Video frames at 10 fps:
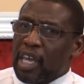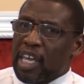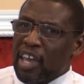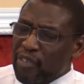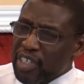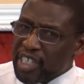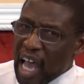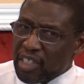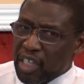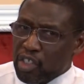
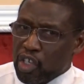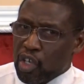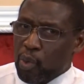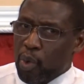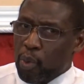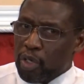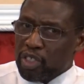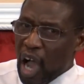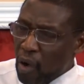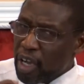emphasize unto you, when we're
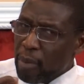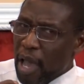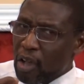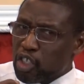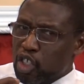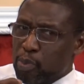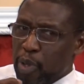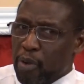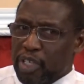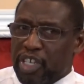talking about
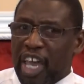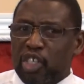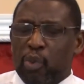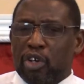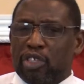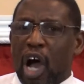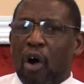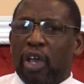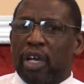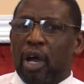spirits, yes, we are
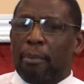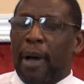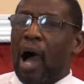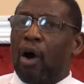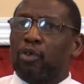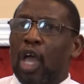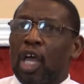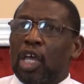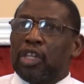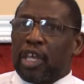talking about
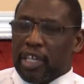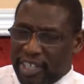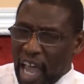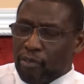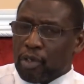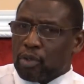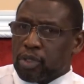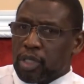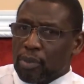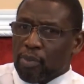the
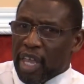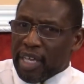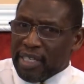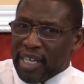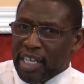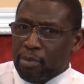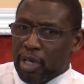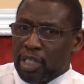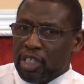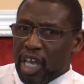devils and
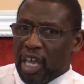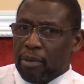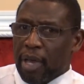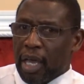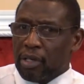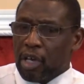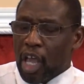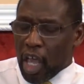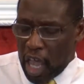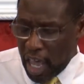demons. Amen.
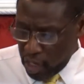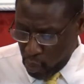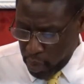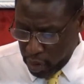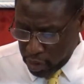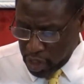And we're